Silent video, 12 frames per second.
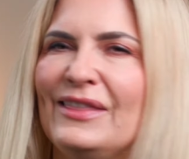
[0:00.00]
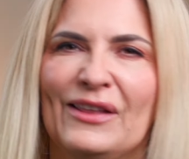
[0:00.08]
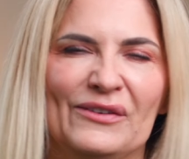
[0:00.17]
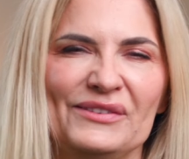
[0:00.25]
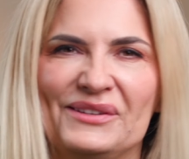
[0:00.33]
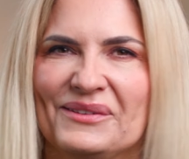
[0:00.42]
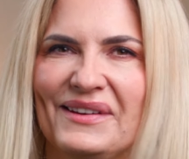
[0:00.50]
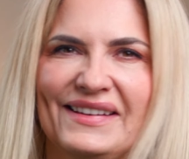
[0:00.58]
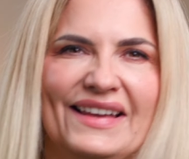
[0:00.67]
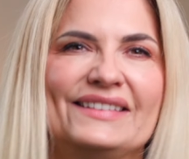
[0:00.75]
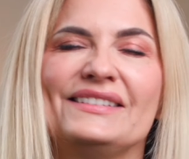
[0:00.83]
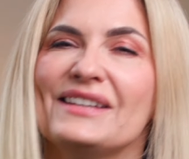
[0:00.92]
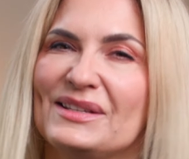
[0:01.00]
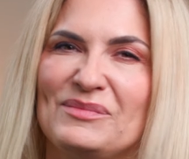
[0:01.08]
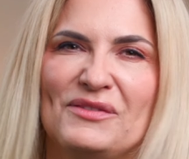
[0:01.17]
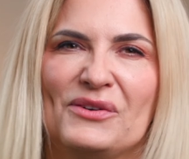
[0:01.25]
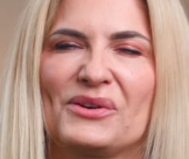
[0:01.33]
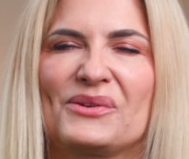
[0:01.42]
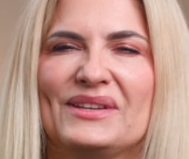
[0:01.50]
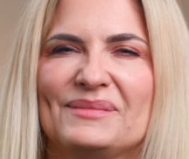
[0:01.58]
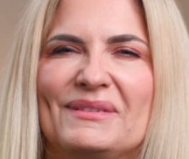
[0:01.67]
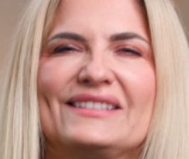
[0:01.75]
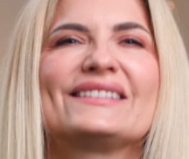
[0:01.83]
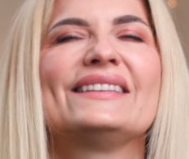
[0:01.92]
love doing that just before
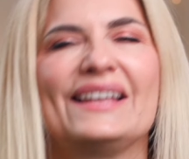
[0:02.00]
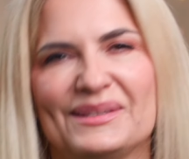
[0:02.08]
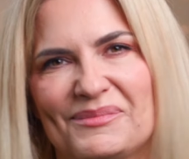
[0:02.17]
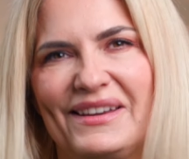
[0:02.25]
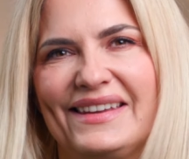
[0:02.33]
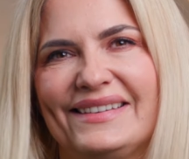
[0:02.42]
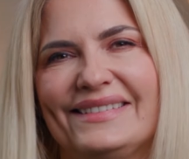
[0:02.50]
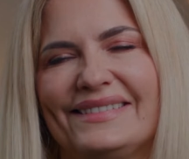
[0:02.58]
Christmas. Let's begin.